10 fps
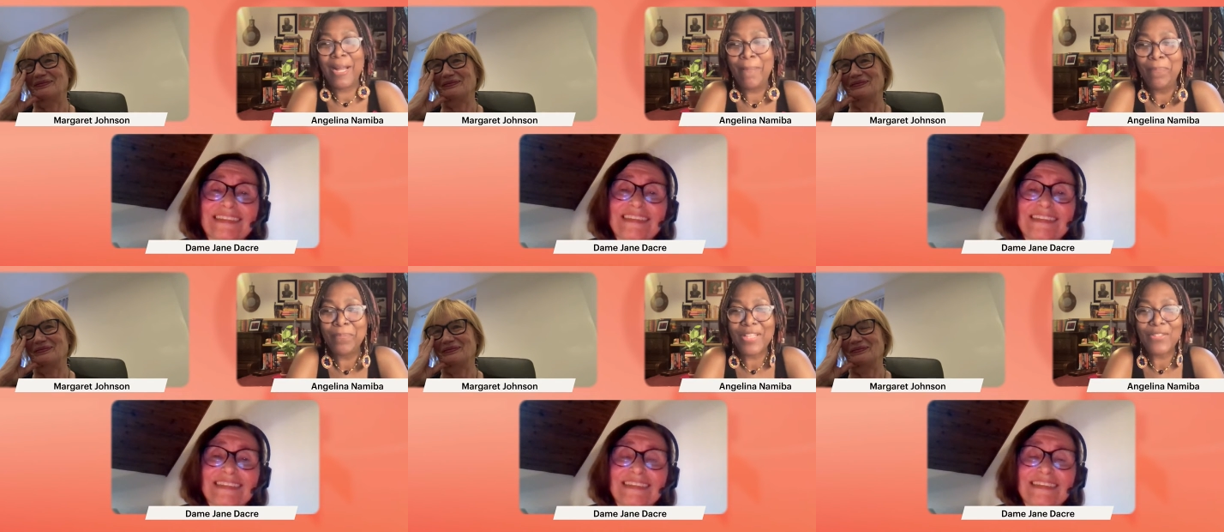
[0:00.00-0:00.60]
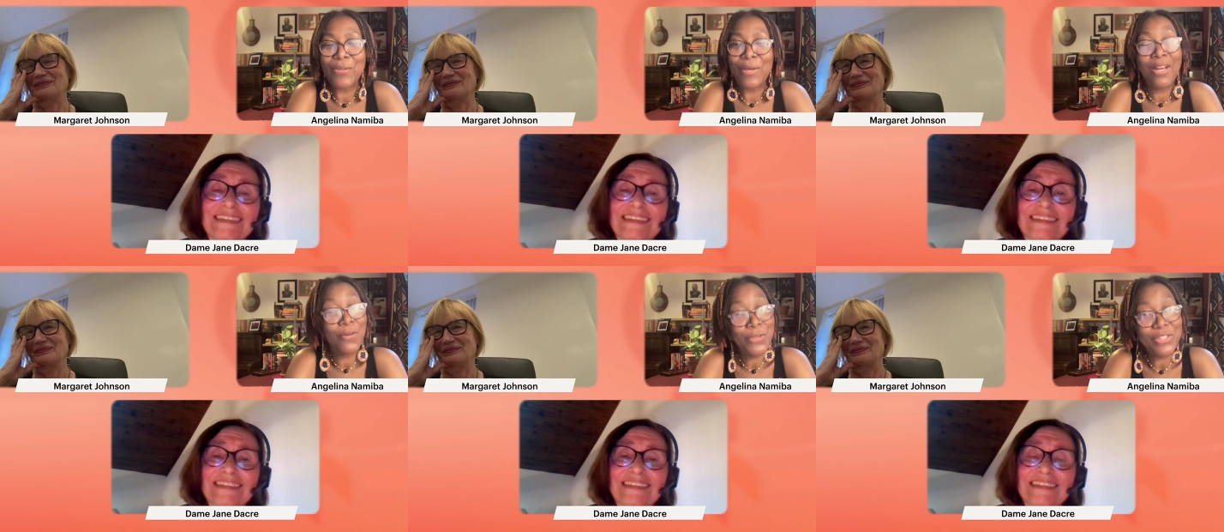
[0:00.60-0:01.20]
Speaker 1: Um, so
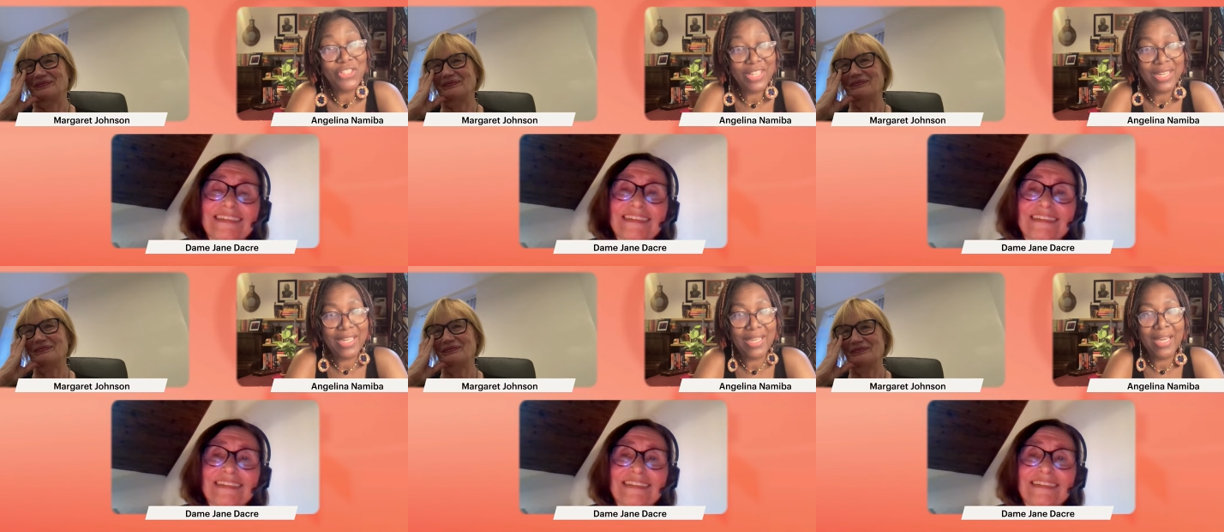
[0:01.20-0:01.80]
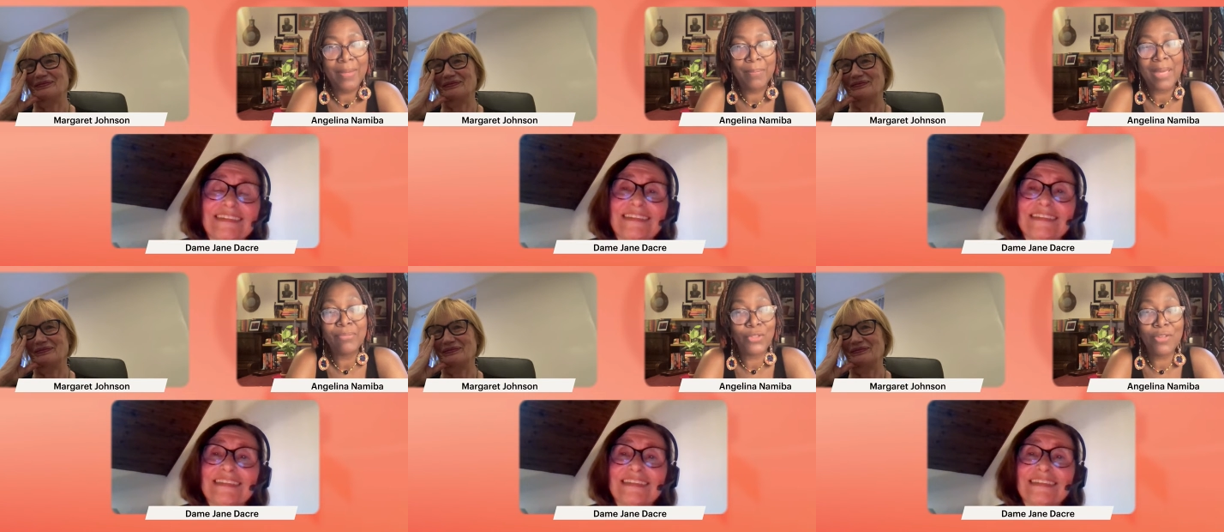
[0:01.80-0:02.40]
along your journey,
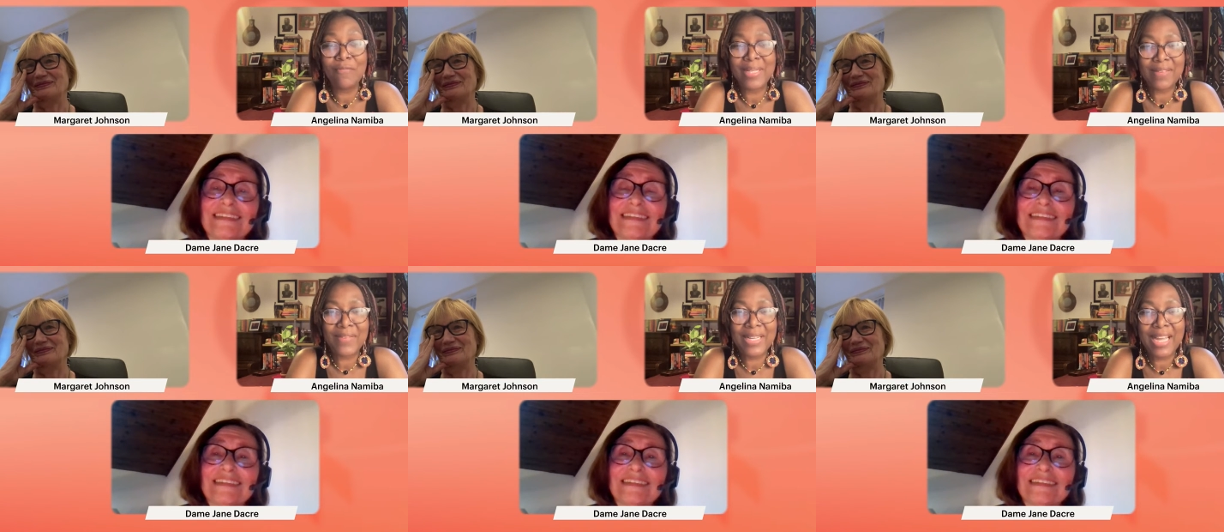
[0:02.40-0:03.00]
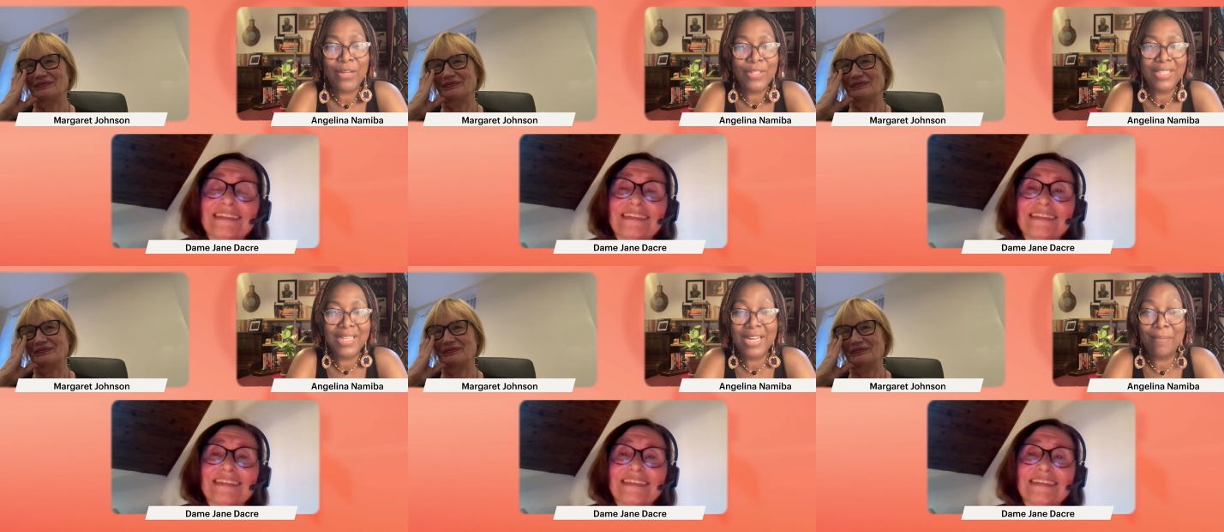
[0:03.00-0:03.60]
um, I'm sure you must have
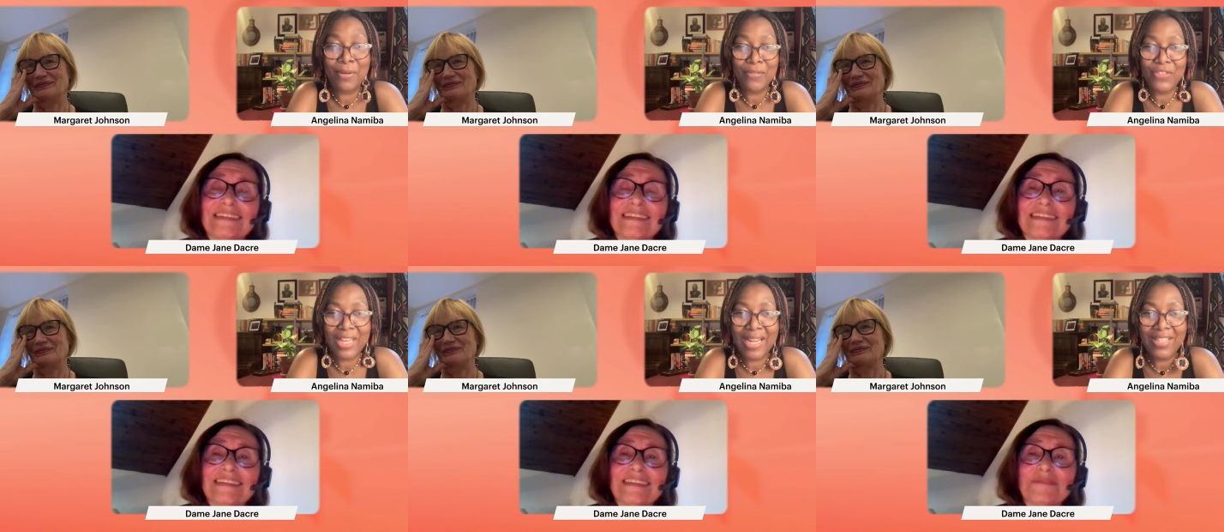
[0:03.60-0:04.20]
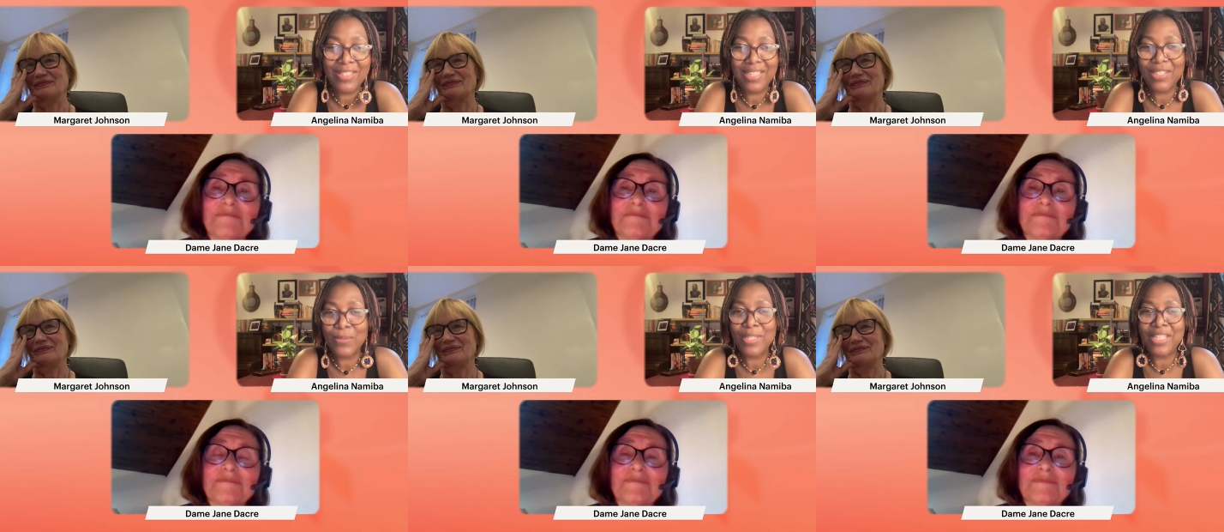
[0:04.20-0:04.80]
encountered a number of challenges. I
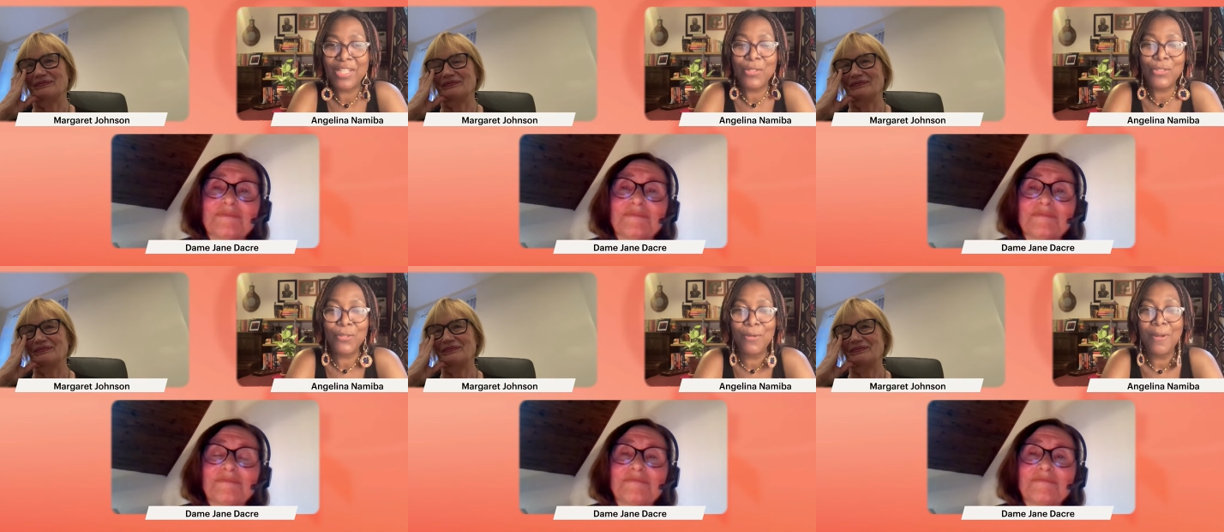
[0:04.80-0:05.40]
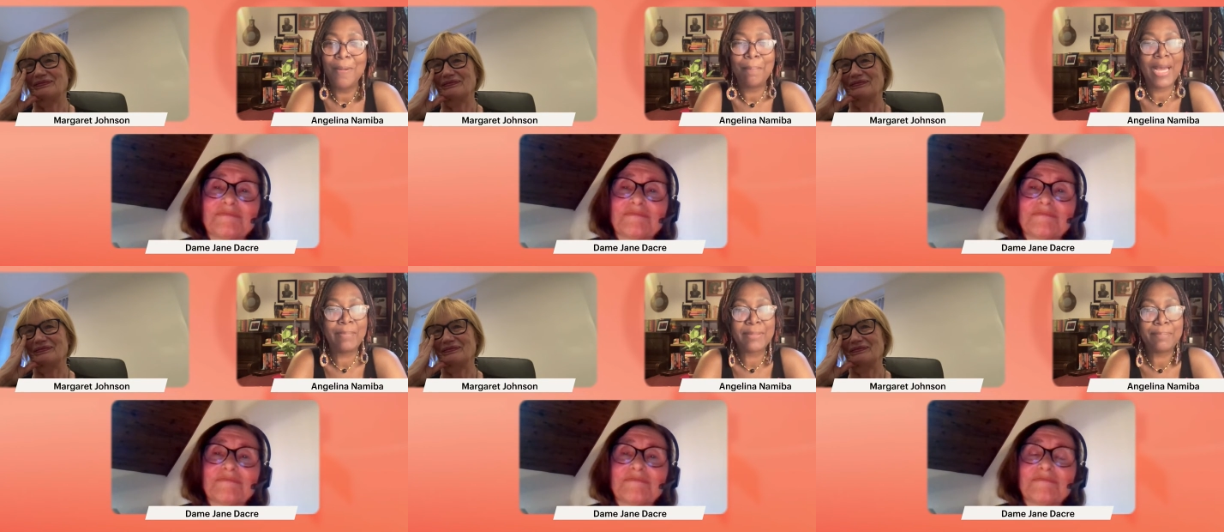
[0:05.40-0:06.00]
just wanted you to
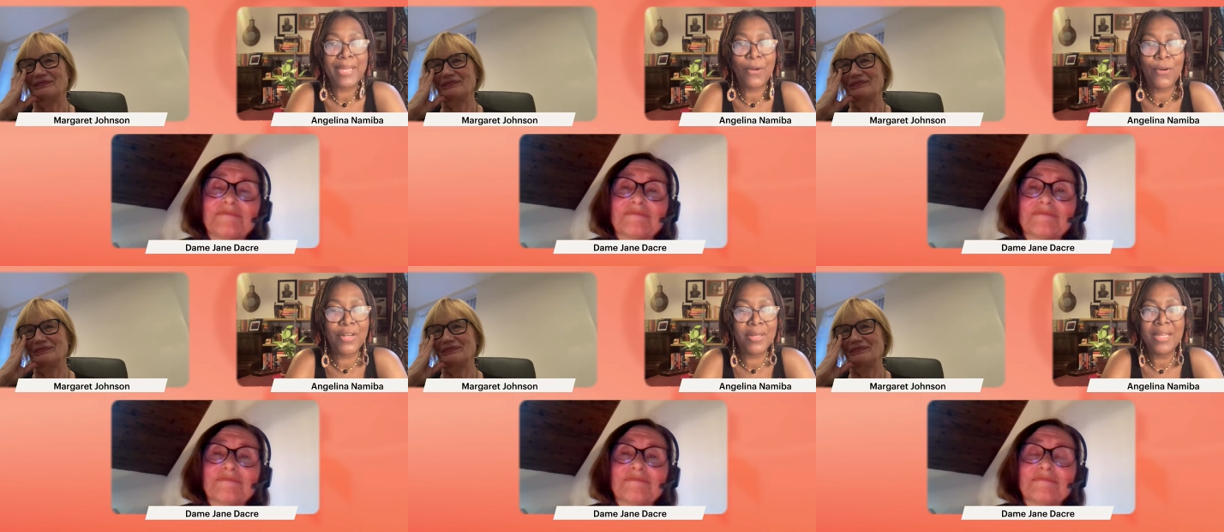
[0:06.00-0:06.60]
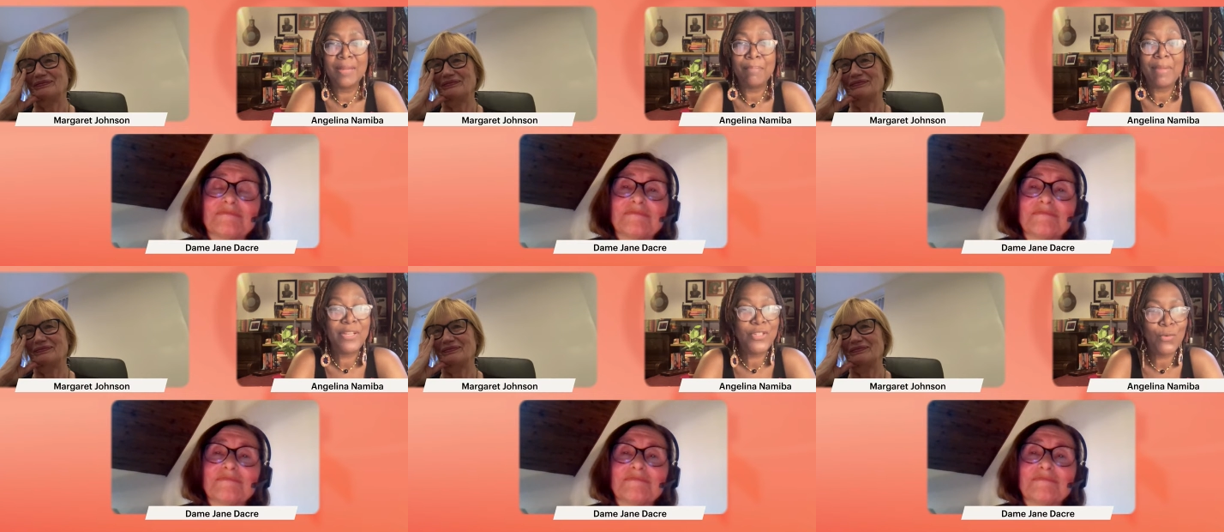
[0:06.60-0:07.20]
perhaps pick on
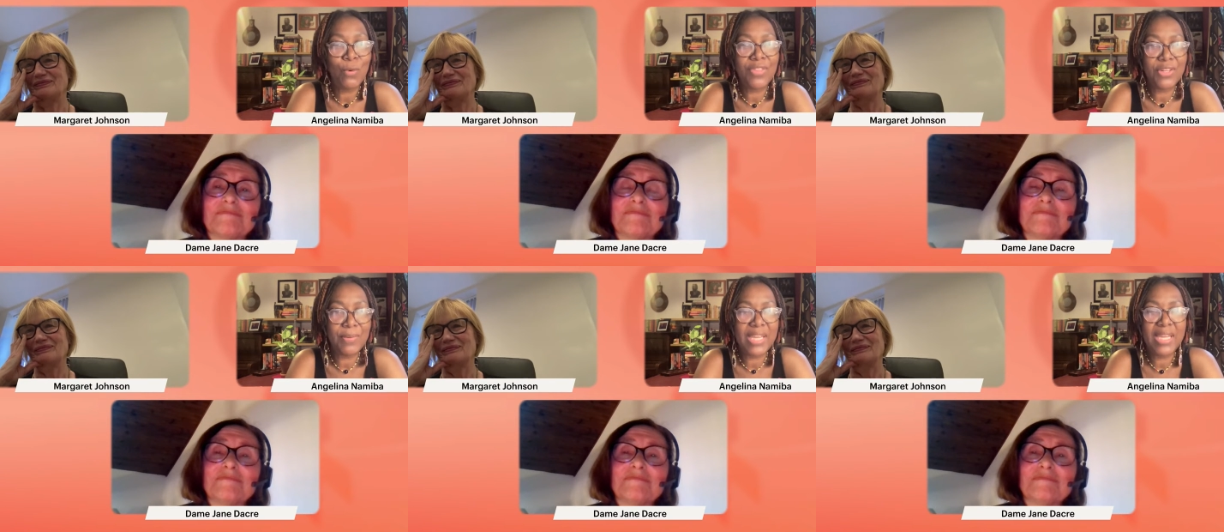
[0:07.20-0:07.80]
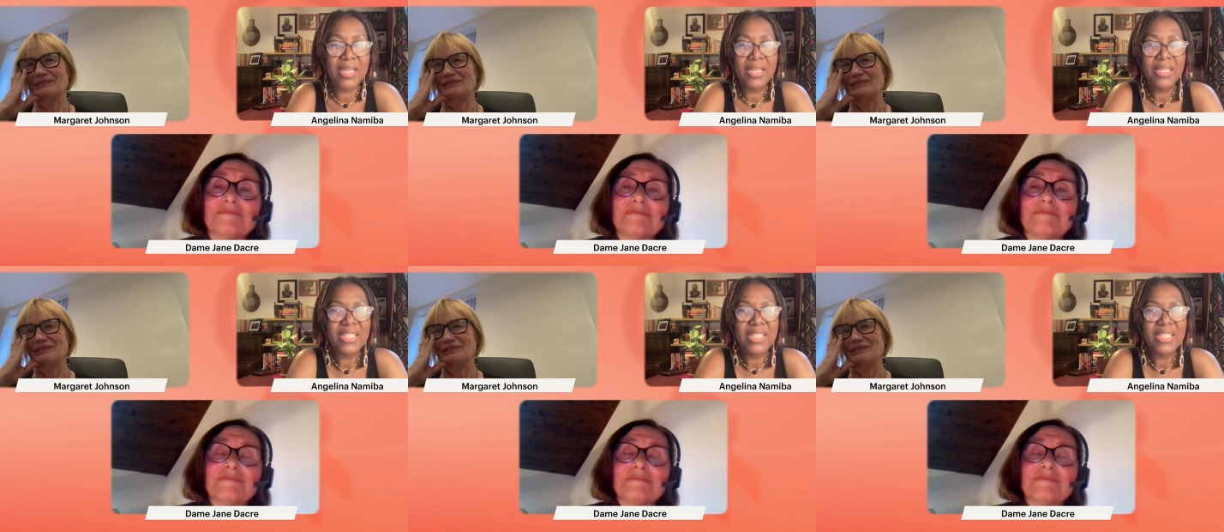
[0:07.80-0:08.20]
maybe two or three